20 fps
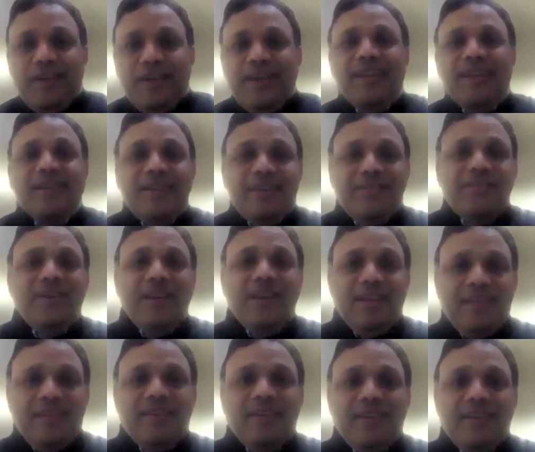in a country
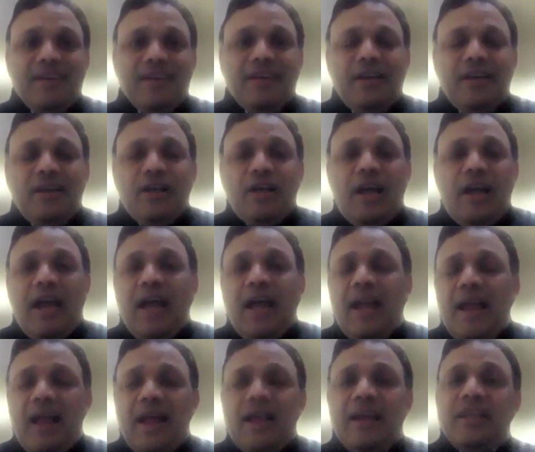like India.
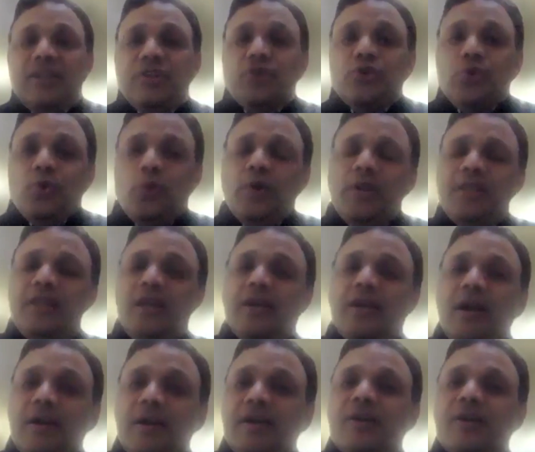And ensuring that
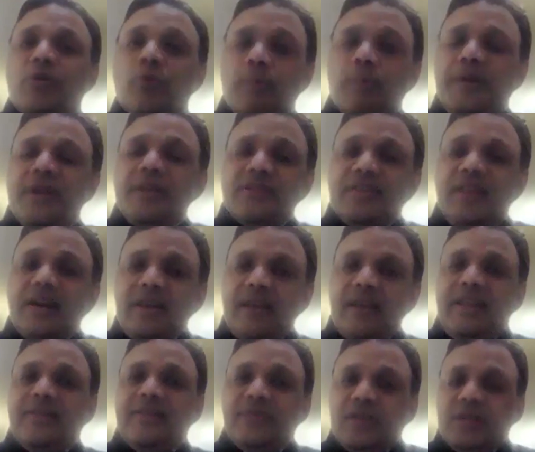100 rupees that
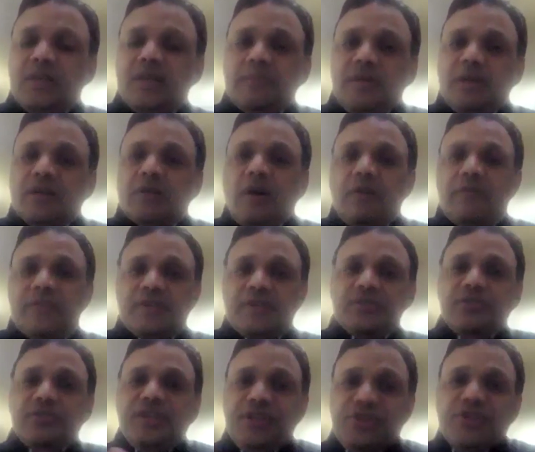leaves the government
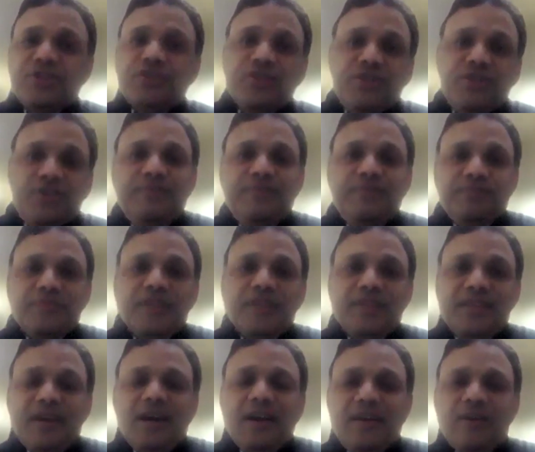coffers reaches
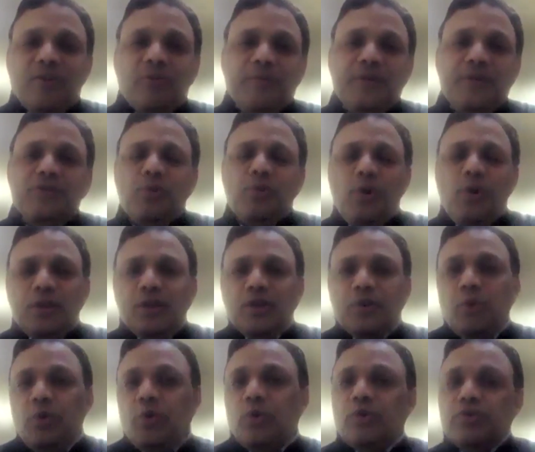the 100 rupees, so all the
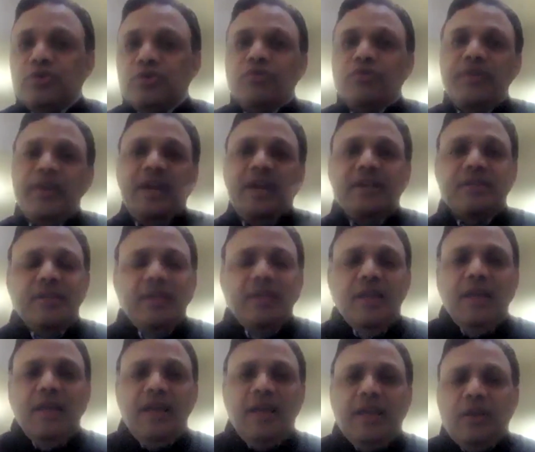goes, fakes.
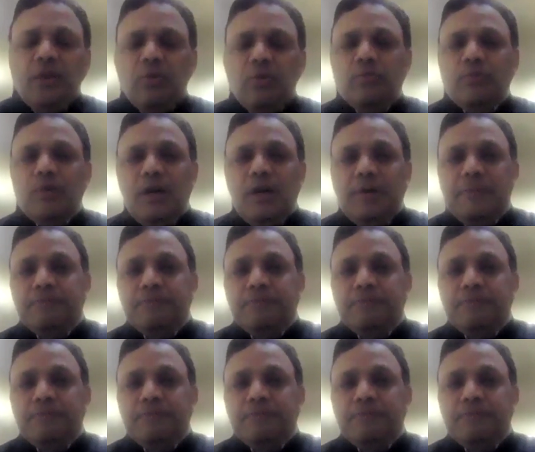You know,